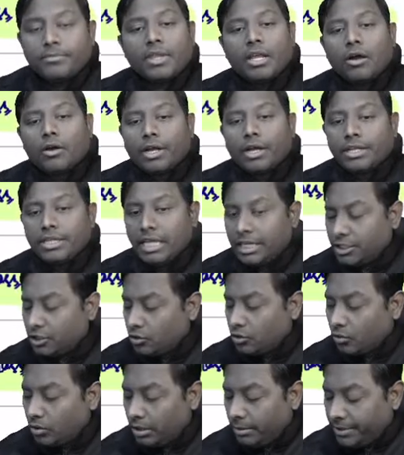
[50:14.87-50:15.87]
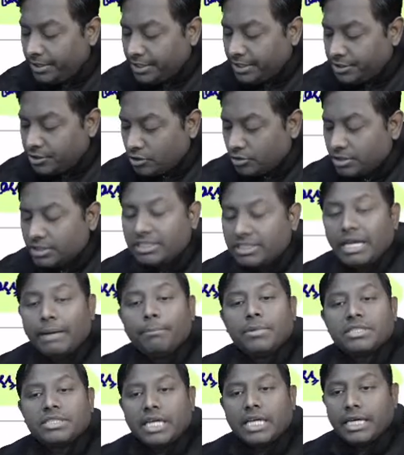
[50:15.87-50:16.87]
Okay, there is no limitation on the
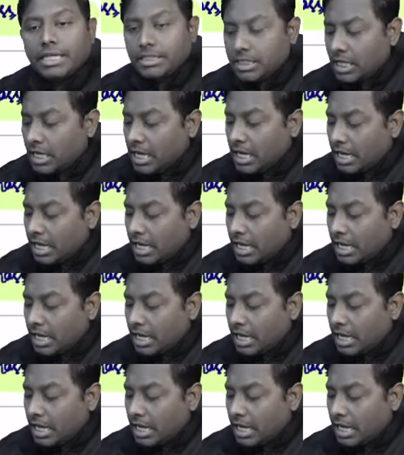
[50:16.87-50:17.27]
sample size,